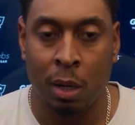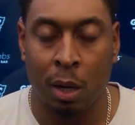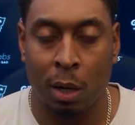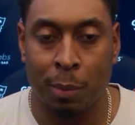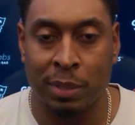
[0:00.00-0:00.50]

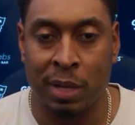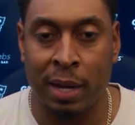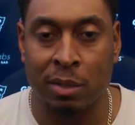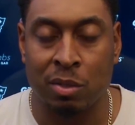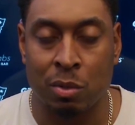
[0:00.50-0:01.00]
um, his
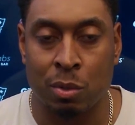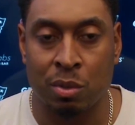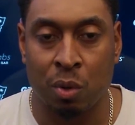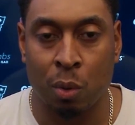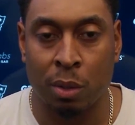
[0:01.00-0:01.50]
attitude
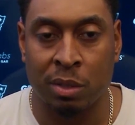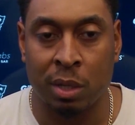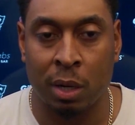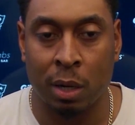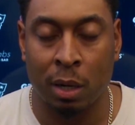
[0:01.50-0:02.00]
towards
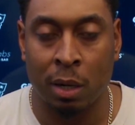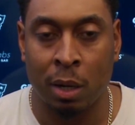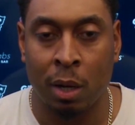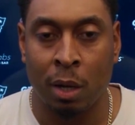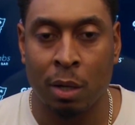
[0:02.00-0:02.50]
uh,
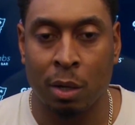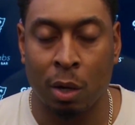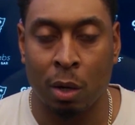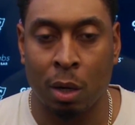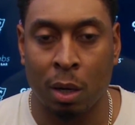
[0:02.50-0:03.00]
you
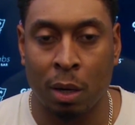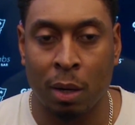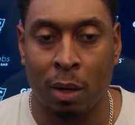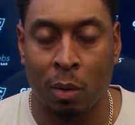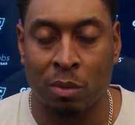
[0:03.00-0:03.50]
know
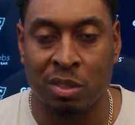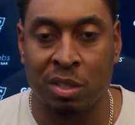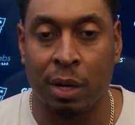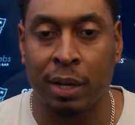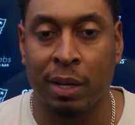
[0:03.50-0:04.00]
uh,
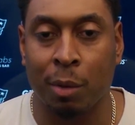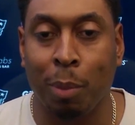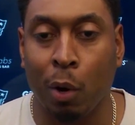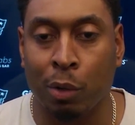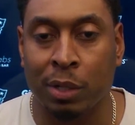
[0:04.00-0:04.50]
studying
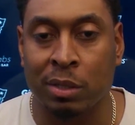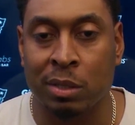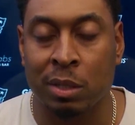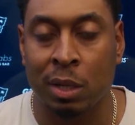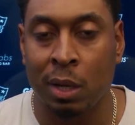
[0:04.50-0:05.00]

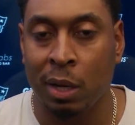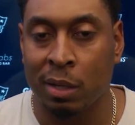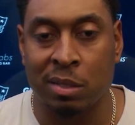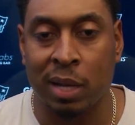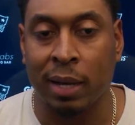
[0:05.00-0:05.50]
opponents
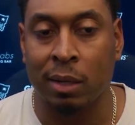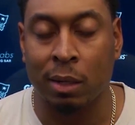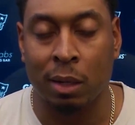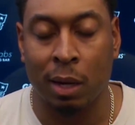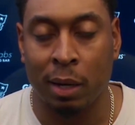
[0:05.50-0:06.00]
is second
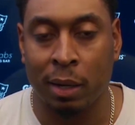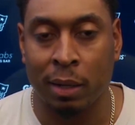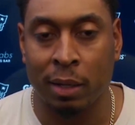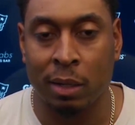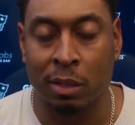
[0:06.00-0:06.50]
to none,
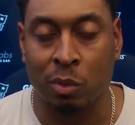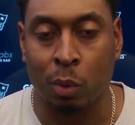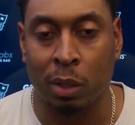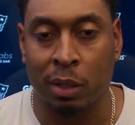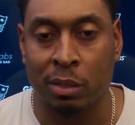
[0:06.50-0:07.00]
and he does a
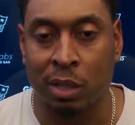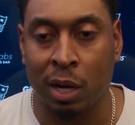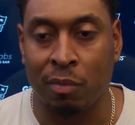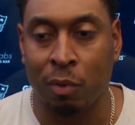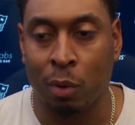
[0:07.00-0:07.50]
really good
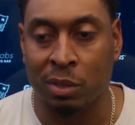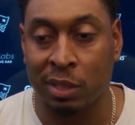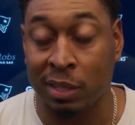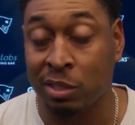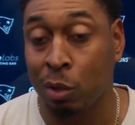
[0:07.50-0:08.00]
job for us.
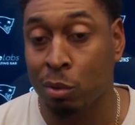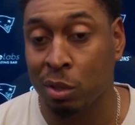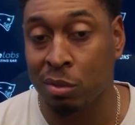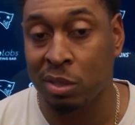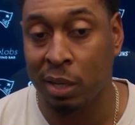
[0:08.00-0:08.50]
And it shows
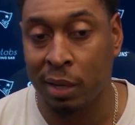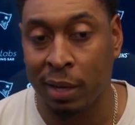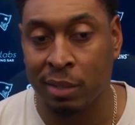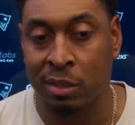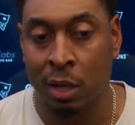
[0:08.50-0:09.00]
on
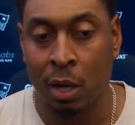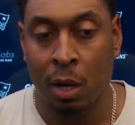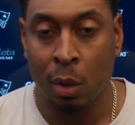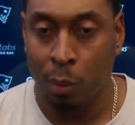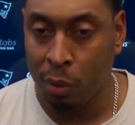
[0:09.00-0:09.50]
Sundays
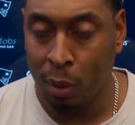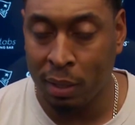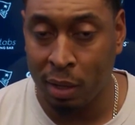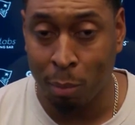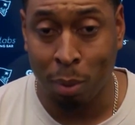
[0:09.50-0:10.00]
when we go
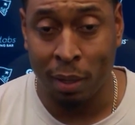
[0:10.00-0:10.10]
out there and